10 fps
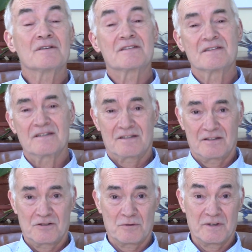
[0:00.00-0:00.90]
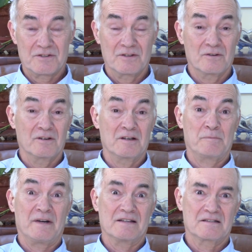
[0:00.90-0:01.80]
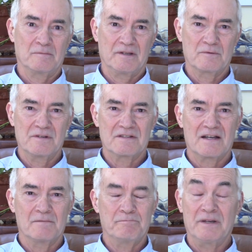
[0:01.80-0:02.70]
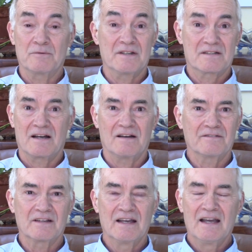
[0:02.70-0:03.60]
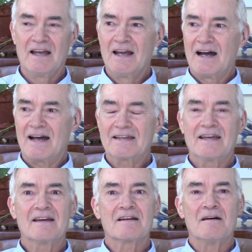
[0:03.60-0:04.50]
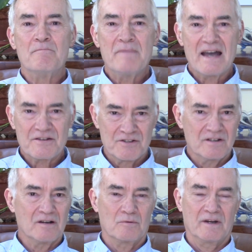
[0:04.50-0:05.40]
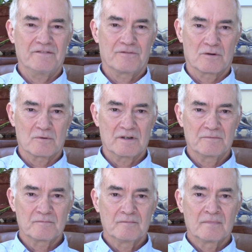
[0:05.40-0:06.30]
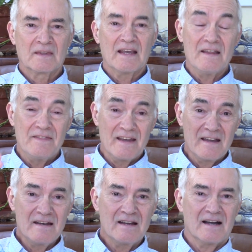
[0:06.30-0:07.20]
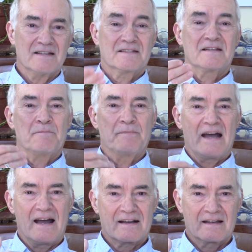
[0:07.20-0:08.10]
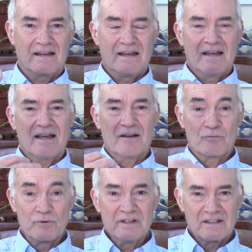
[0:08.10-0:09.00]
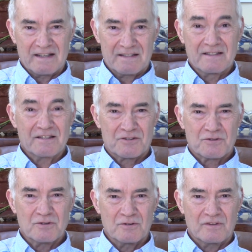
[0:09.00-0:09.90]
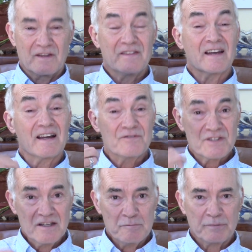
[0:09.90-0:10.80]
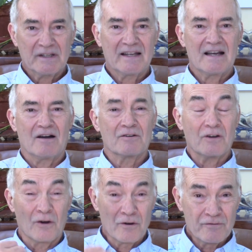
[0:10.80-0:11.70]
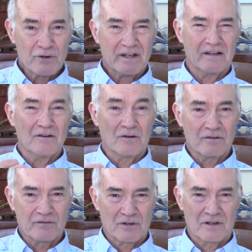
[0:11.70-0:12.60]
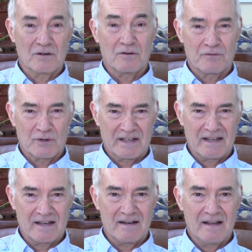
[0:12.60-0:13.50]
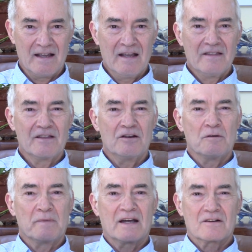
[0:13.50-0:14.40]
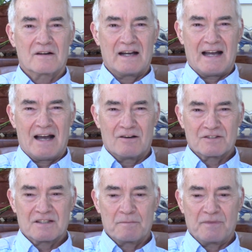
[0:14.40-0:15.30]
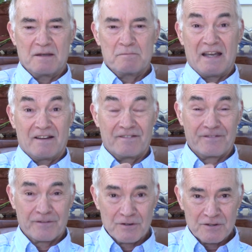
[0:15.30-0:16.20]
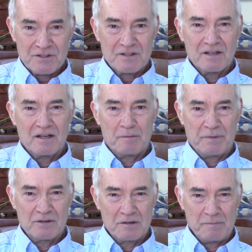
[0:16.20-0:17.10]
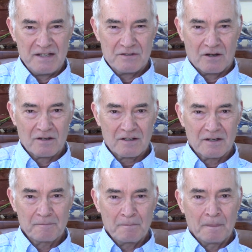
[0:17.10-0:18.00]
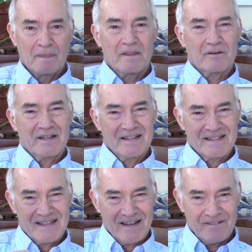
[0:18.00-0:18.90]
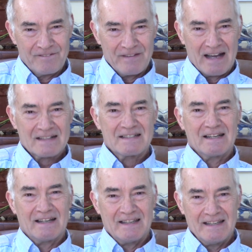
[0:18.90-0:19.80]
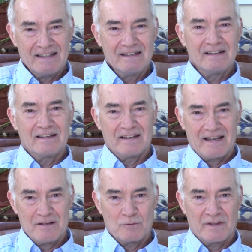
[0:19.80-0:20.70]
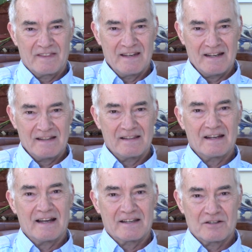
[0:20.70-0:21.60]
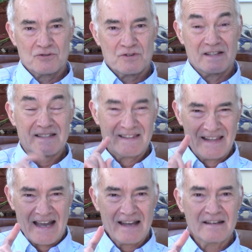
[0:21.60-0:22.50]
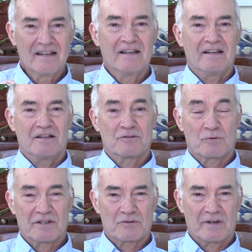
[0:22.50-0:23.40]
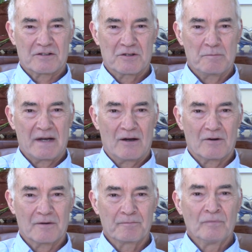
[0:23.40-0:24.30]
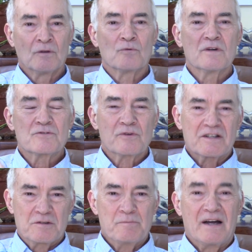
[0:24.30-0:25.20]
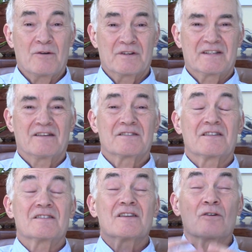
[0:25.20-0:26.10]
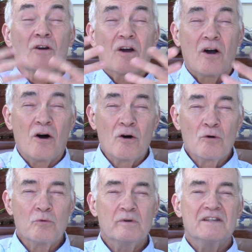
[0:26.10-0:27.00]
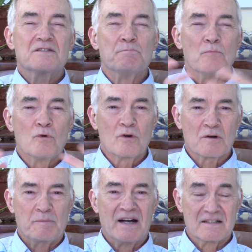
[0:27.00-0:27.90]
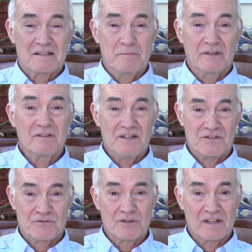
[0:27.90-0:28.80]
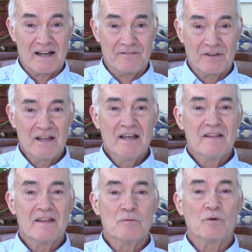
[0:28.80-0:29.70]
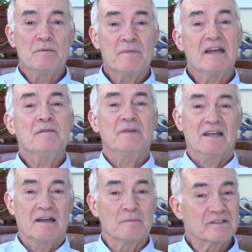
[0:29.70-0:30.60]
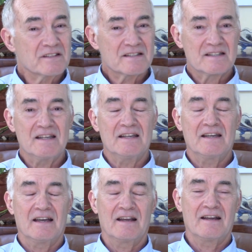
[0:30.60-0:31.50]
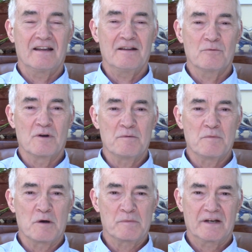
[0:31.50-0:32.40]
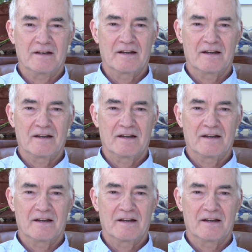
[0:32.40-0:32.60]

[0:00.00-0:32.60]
is this situation going to possibly be resolved? I can't imagine a way forward. And then I step back and realize this truth that I've seen played out over and over and over again, that no matter how something may at first appear to be dark, there is in fact a hidden light within it that I can trust. That is resurrection power. Resurrection power tells us there are always more possibilities for life than we may be able to see at any one moment.